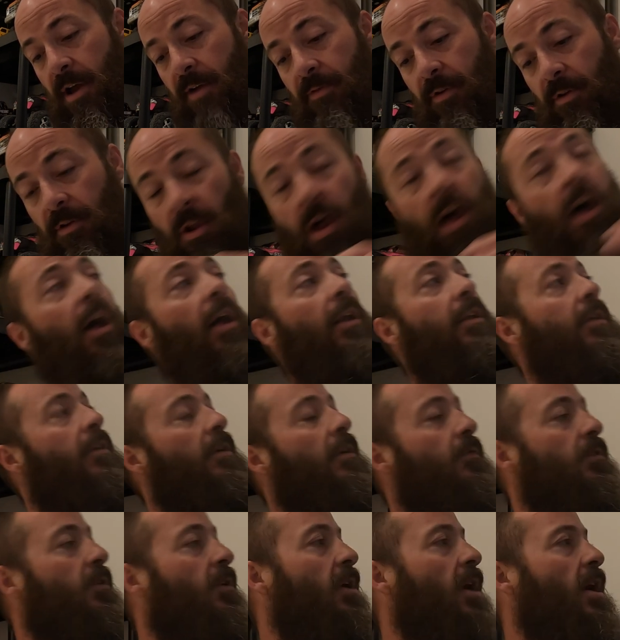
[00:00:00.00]
lot
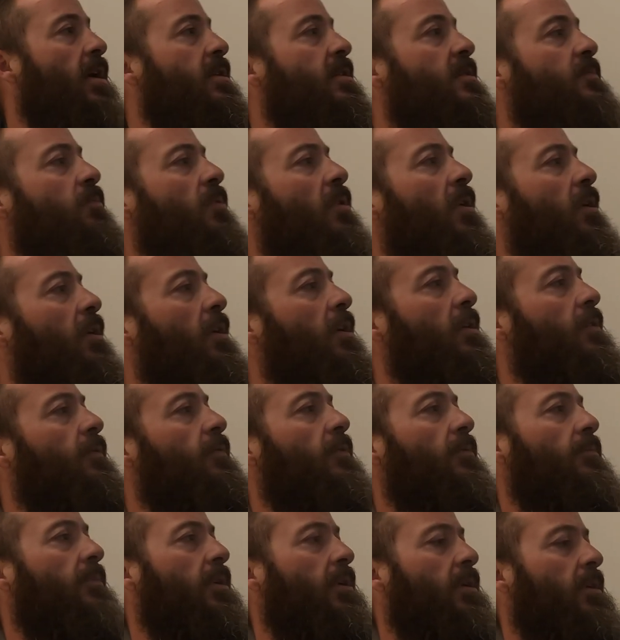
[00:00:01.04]
of your guys' products,
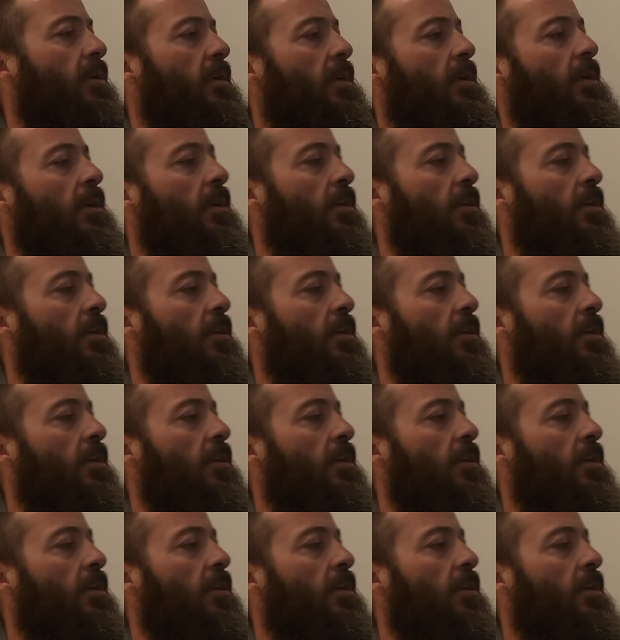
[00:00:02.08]
from the